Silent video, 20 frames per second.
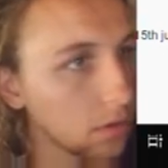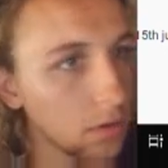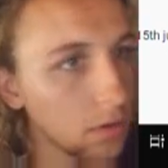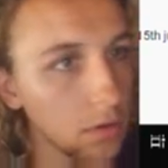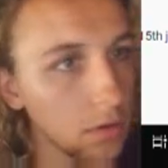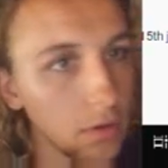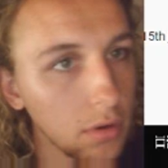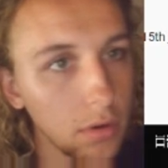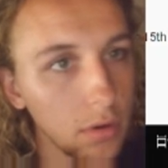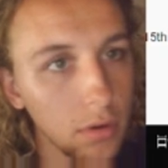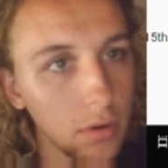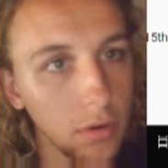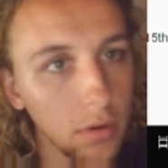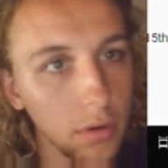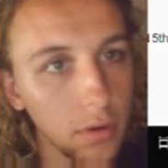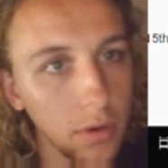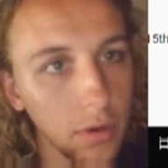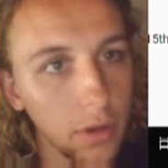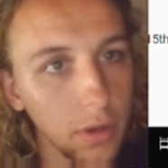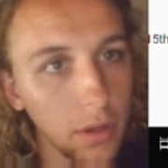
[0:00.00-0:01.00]
And let's
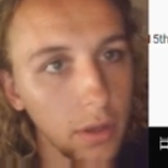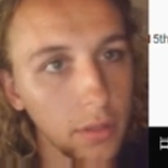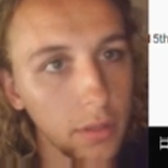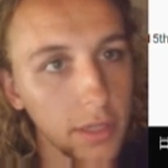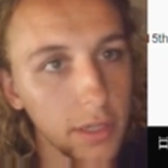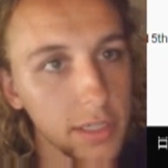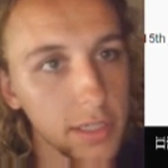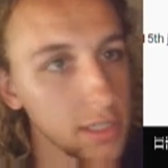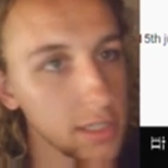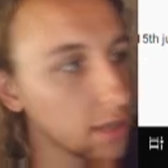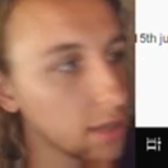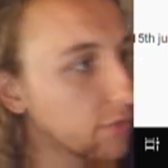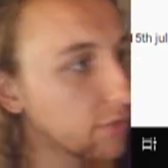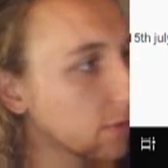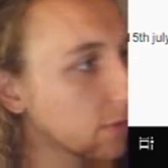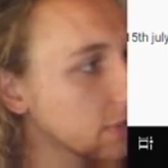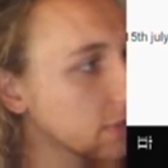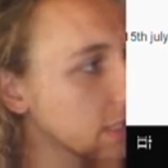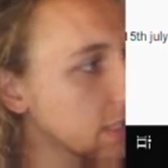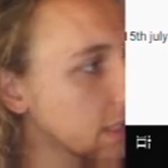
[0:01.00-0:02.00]
say 14k
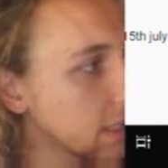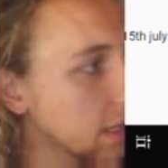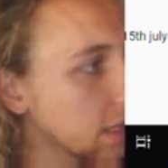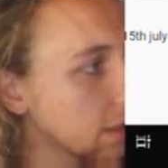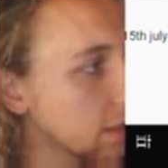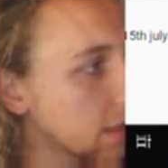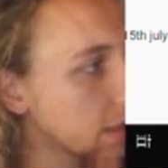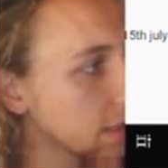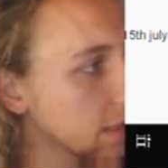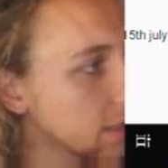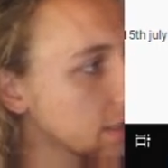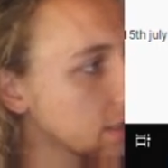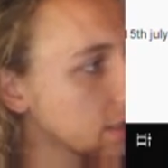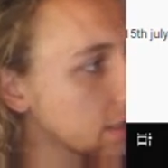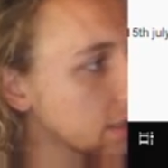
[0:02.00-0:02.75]
likes isn't enough.